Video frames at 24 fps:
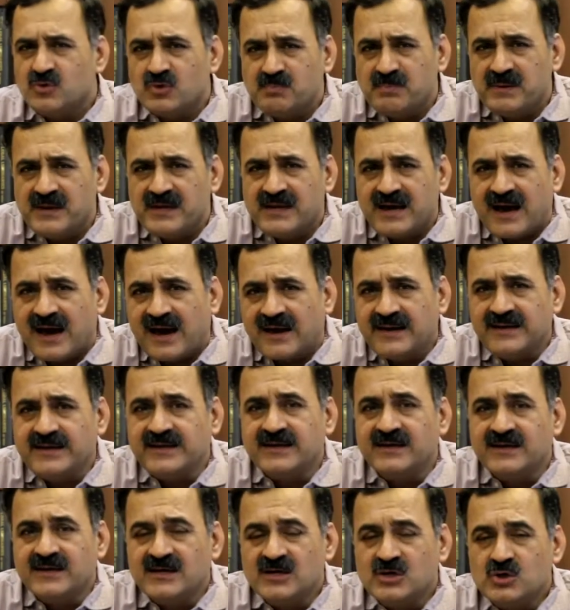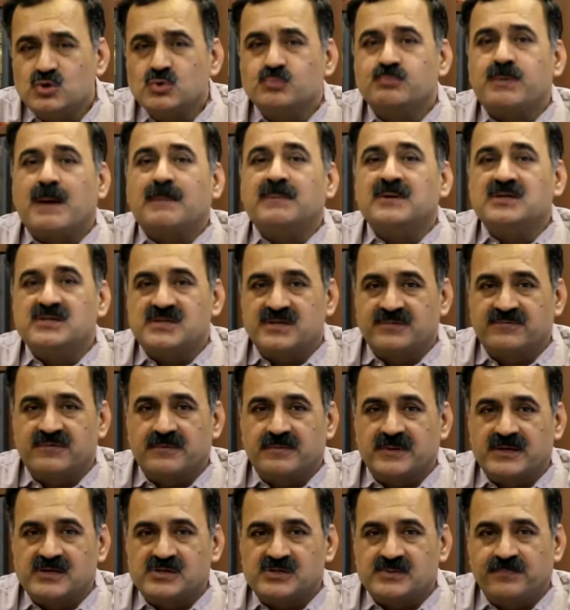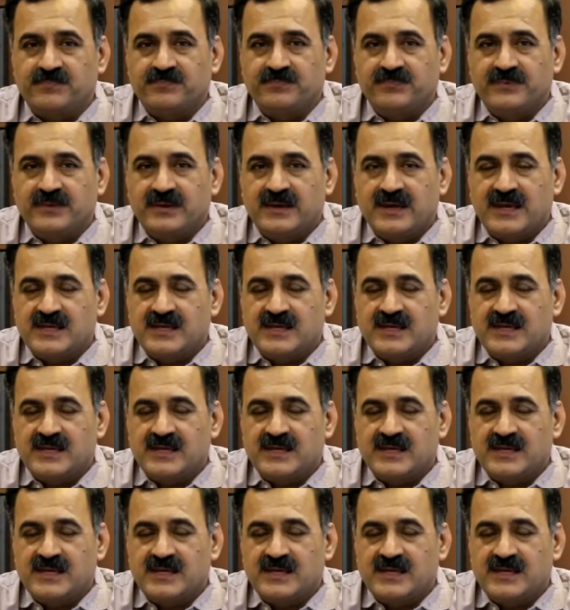Don't be in a hurry to publish information.